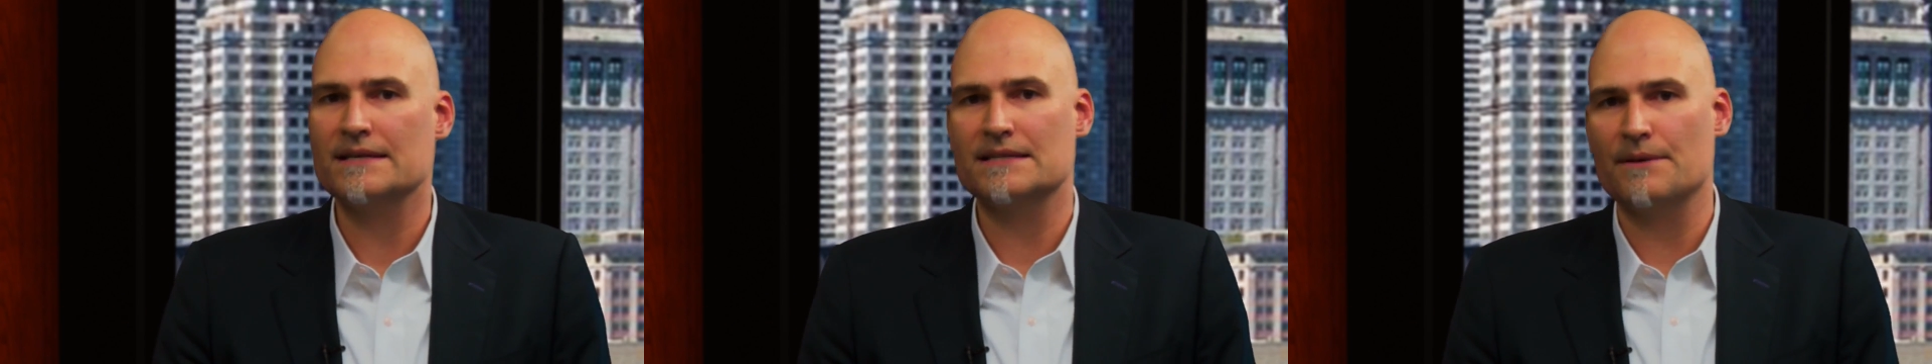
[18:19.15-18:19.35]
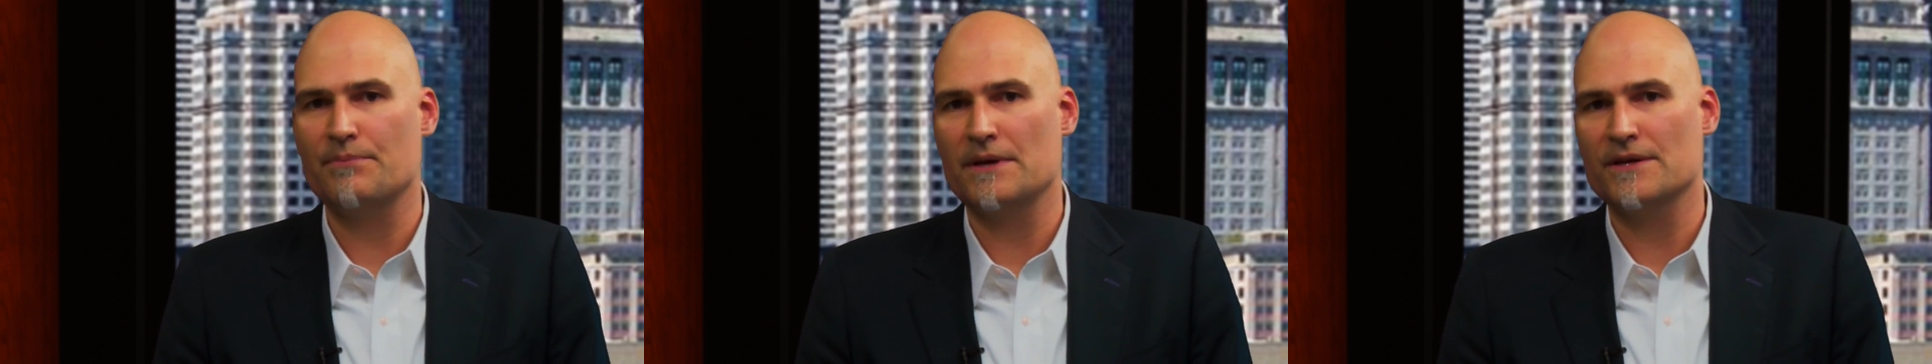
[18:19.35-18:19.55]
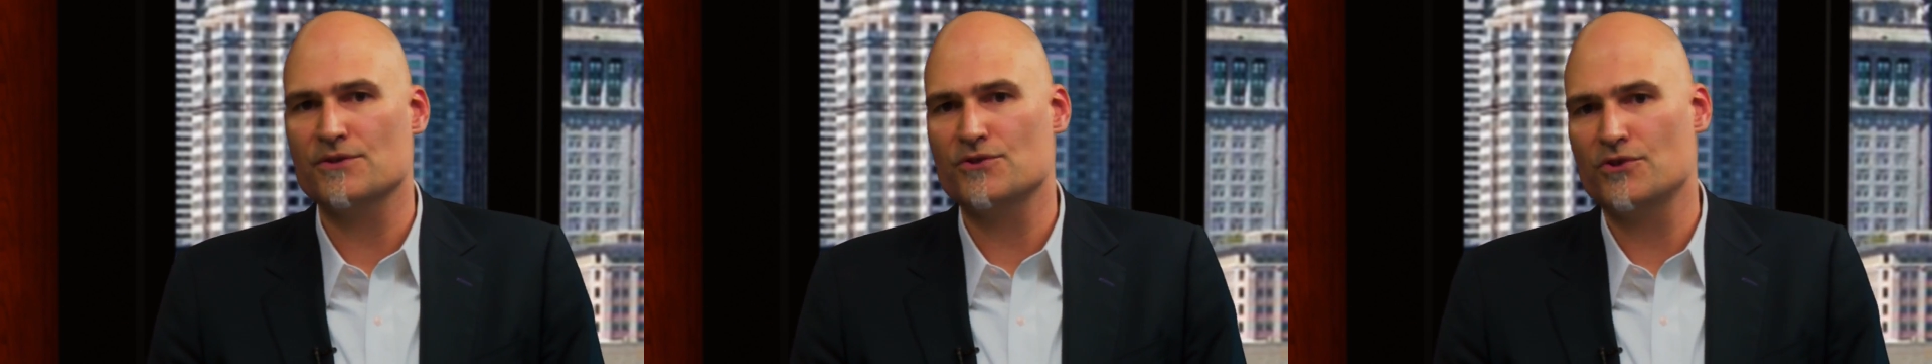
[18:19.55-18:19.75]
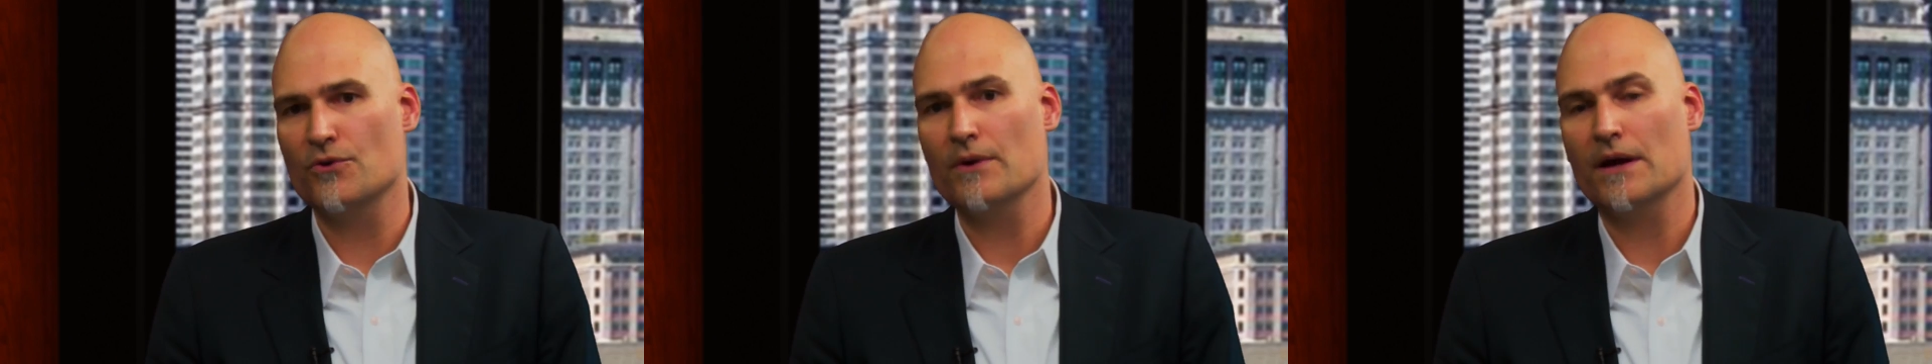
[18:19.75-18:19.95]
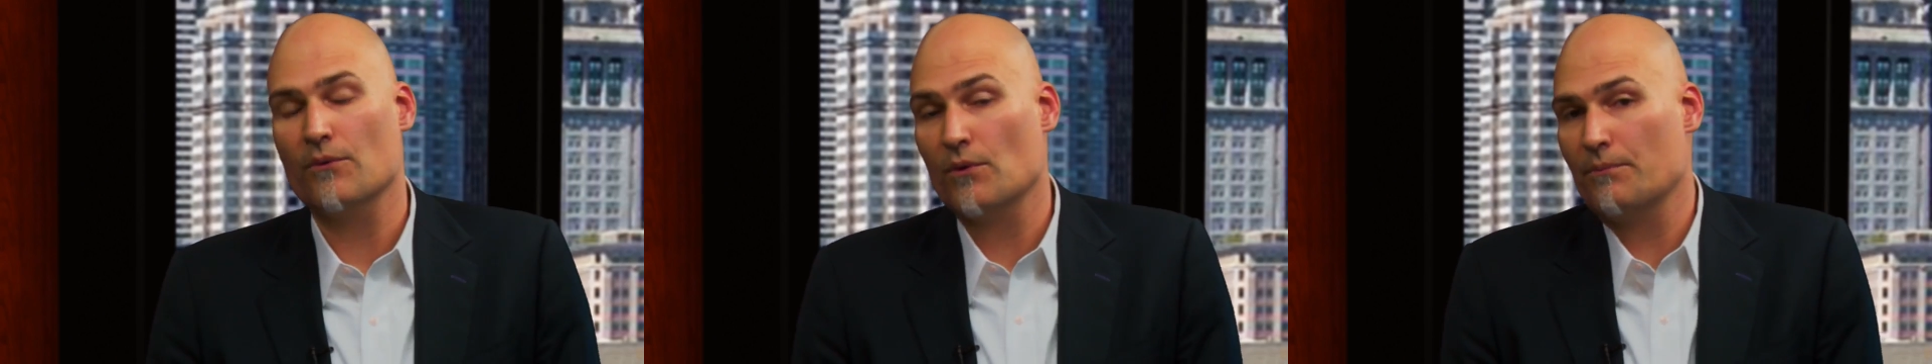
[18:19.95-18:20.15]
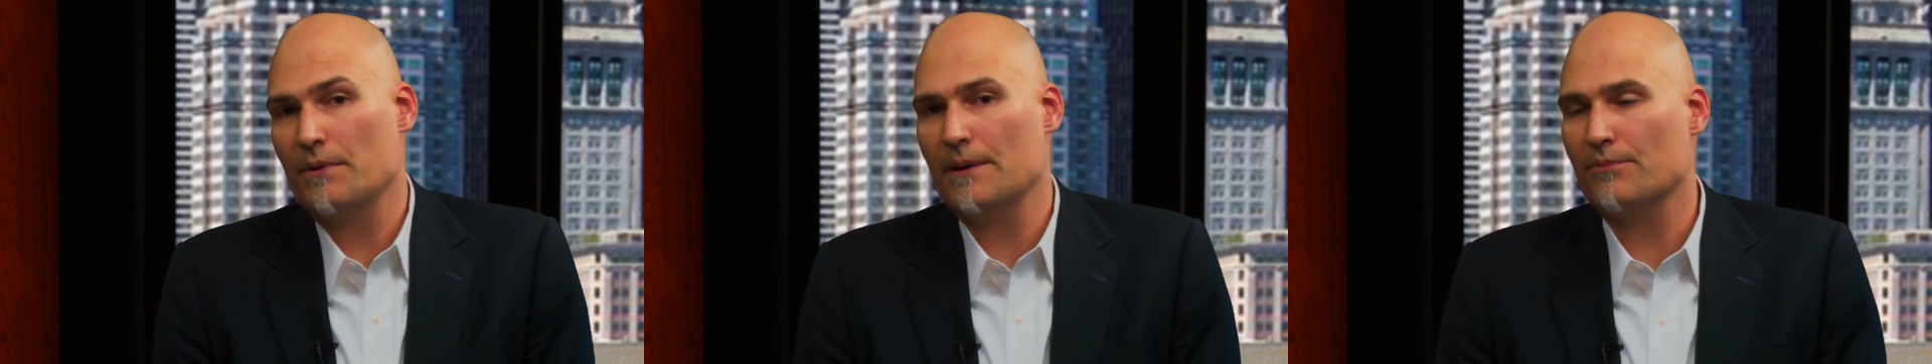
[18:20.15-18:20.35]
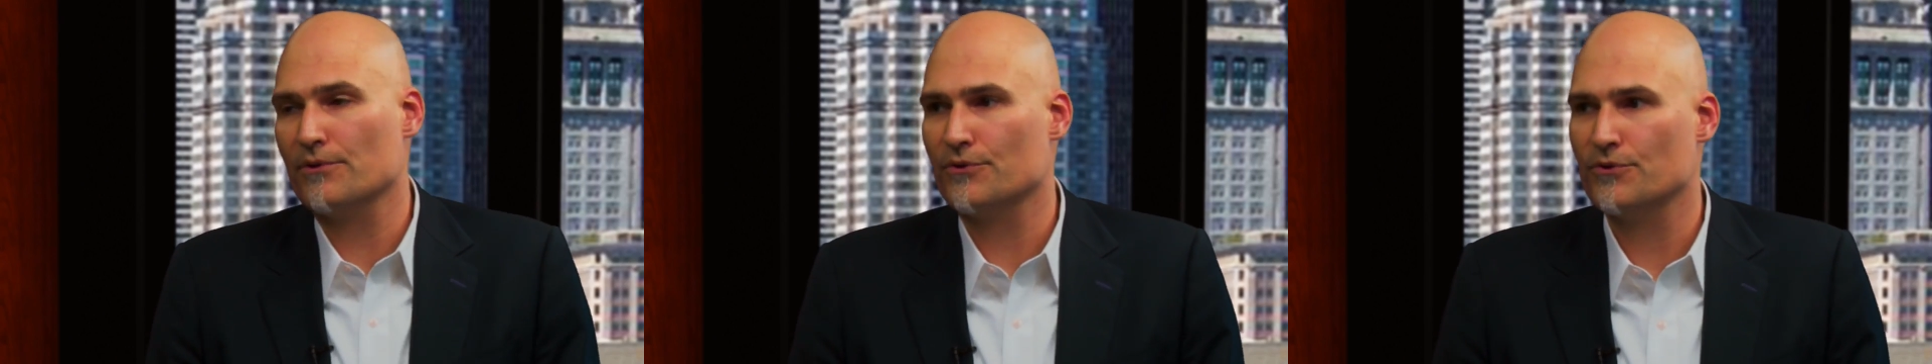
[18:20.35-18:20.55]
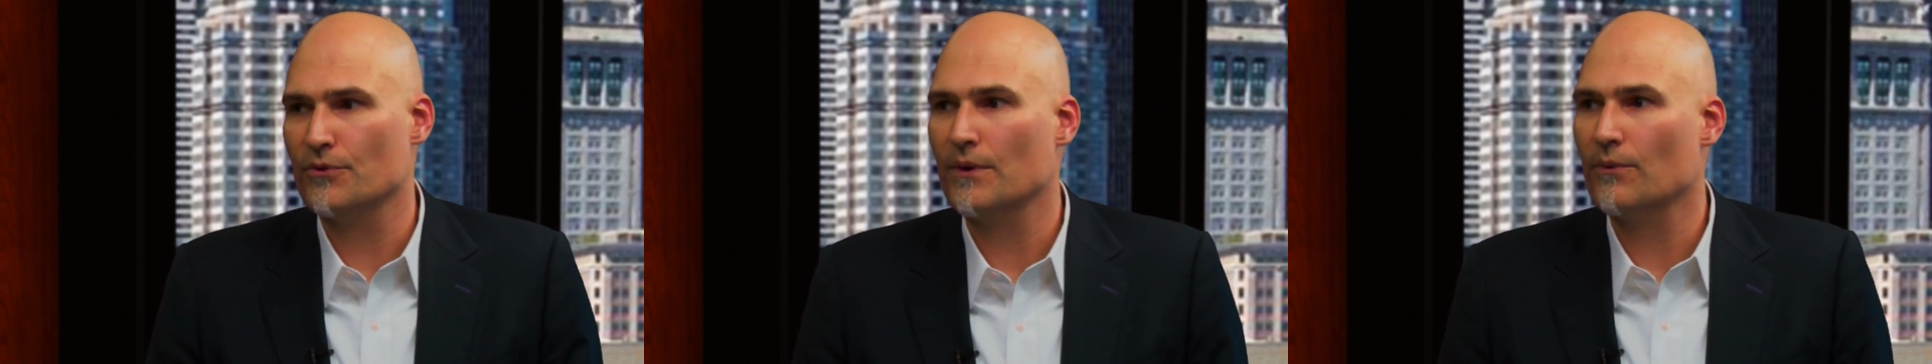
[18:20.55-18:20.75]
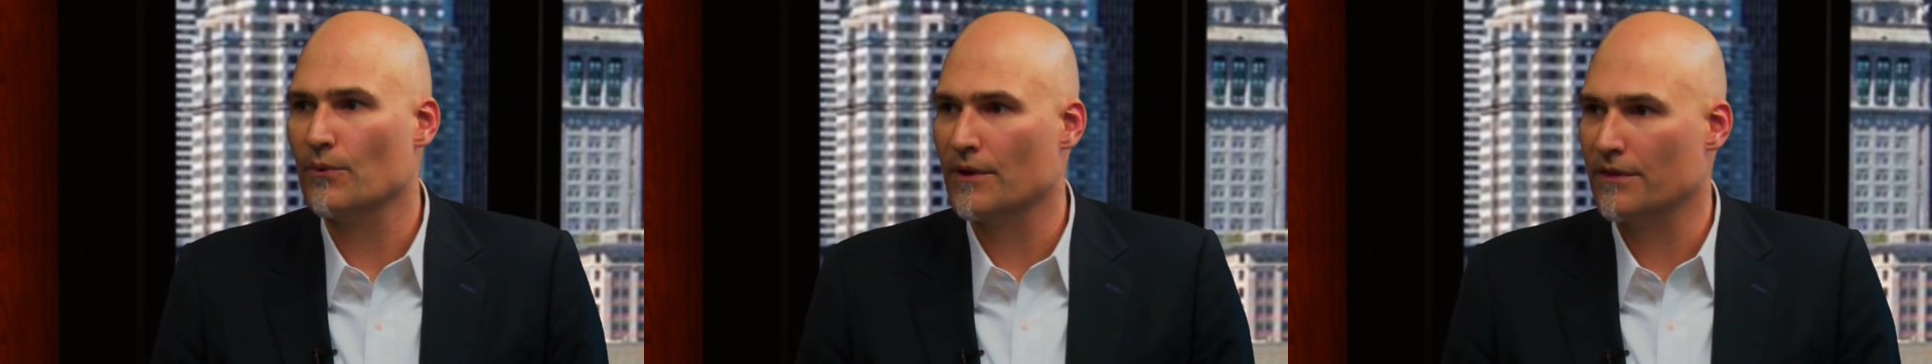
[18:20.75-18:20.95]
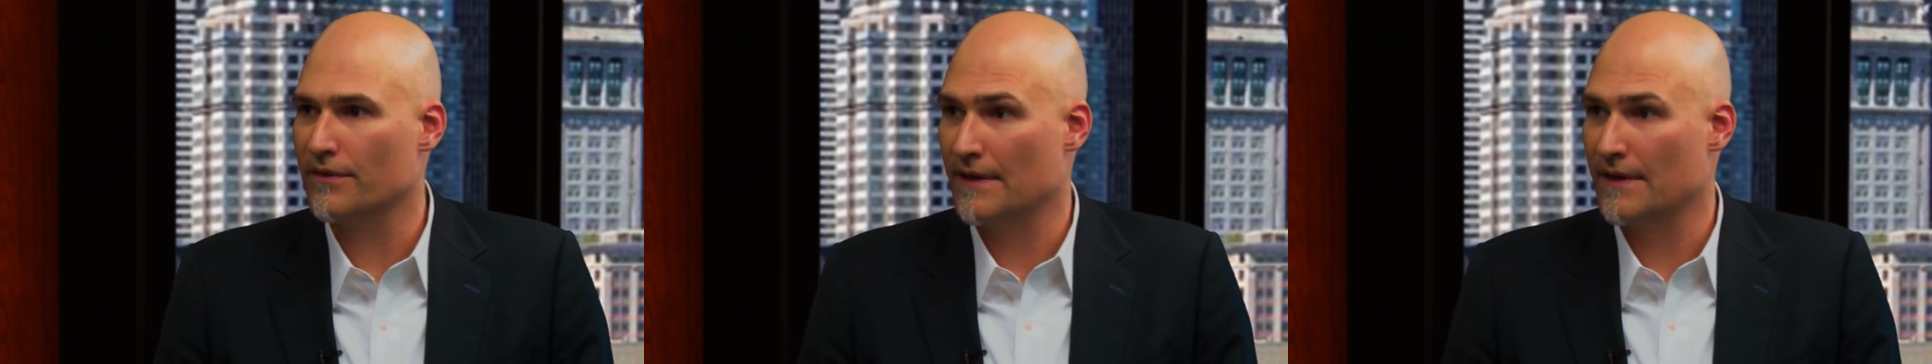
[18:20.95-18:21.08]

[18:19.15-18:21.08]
SAP is doing and what people are doing with